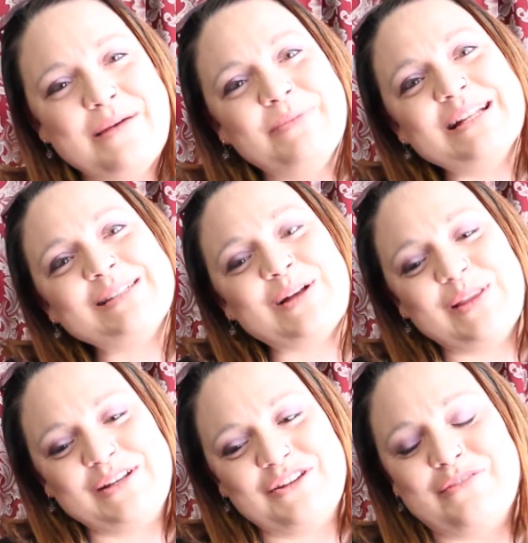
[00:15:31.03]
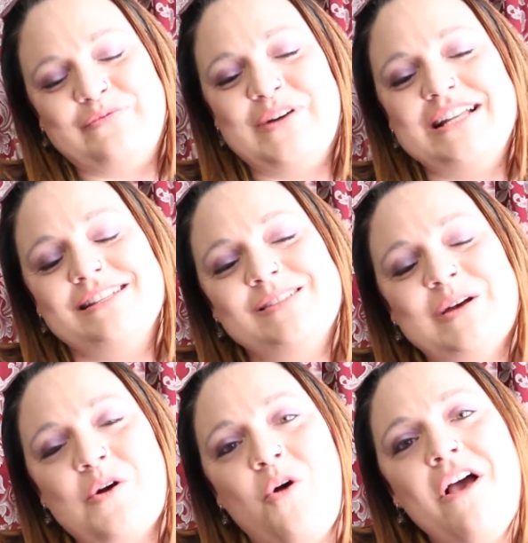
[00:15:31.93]
But it's all in good fun.
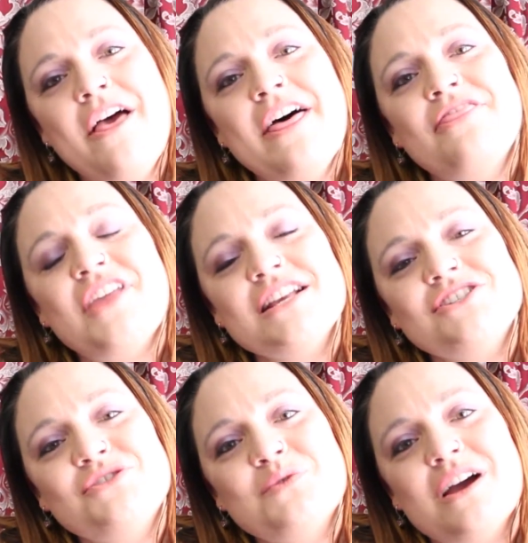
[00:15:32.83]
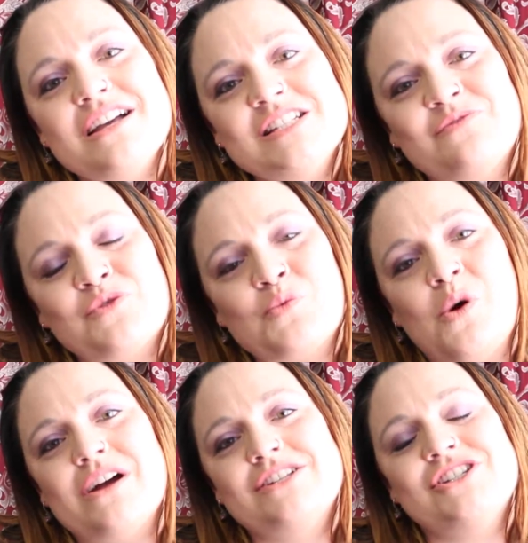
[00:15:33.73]
So thanks you guys for
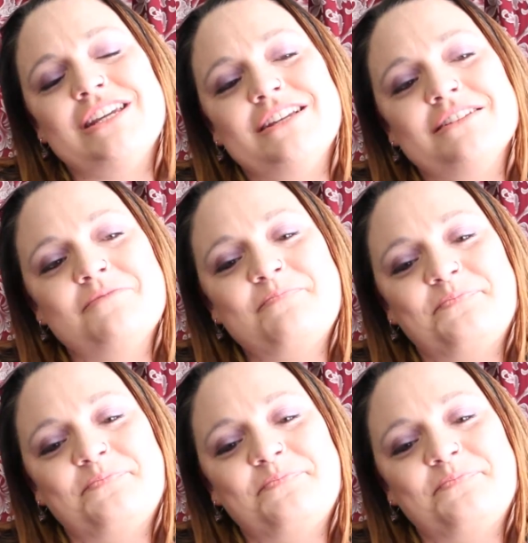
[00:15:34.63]
watching.